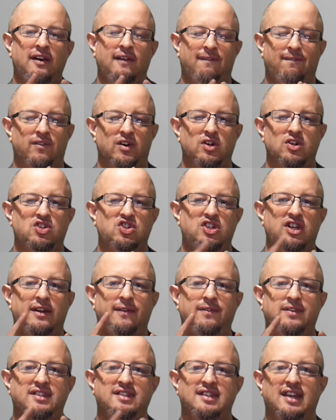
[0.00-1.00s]
first
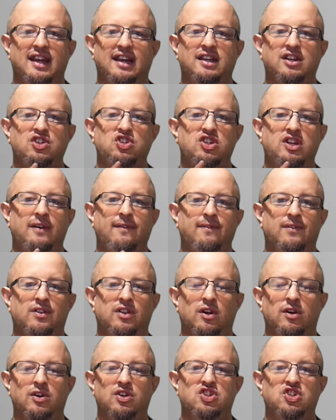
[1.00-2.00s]
shift, second shift,
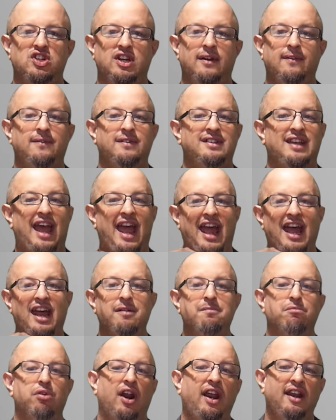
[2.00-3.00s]
third shift,
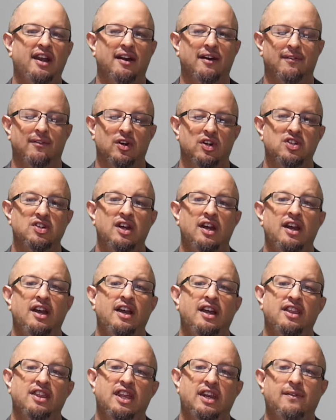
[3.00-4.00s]
and break coverage
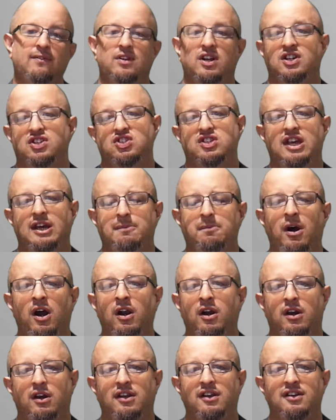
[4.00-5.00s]
that have touched that
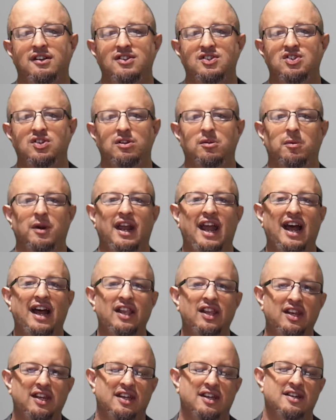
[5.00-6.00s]
part. So the
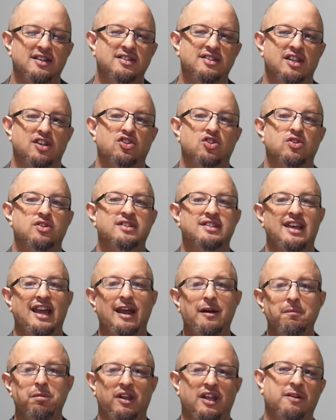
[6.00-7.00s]
reality is that your
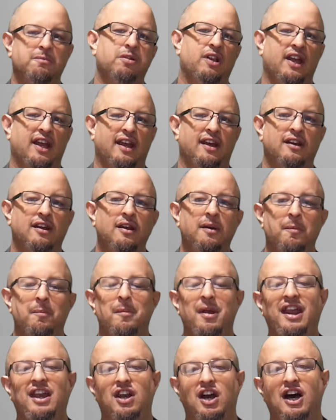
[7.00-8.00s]
sampling plan
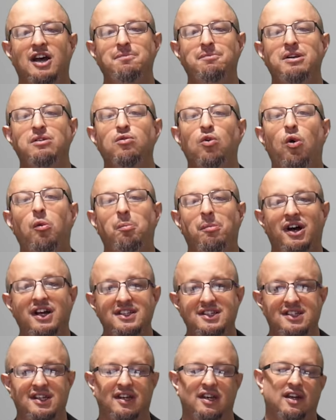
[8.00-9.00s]
may not be
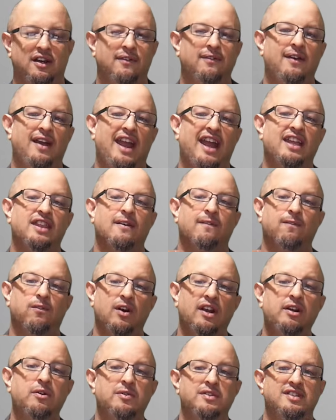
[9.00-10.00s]
robust enough and the
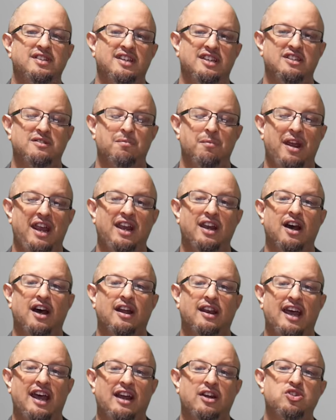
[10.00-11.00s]
frequencies may
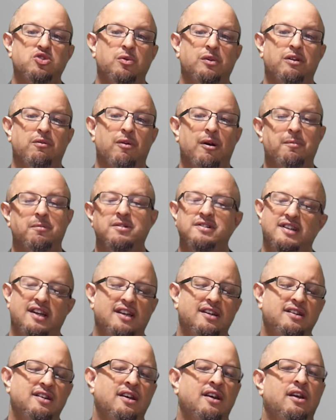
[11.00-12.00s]
not actually
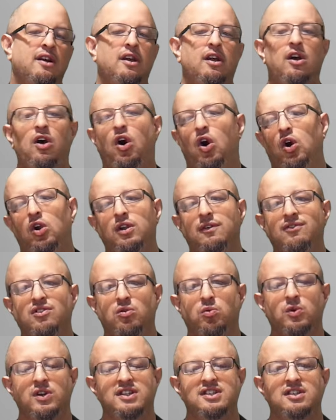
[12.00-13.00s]
represent all of
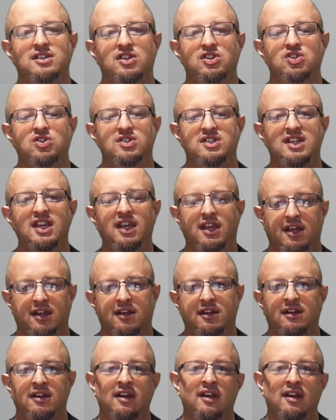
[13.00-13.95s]
the risk that you're seeing.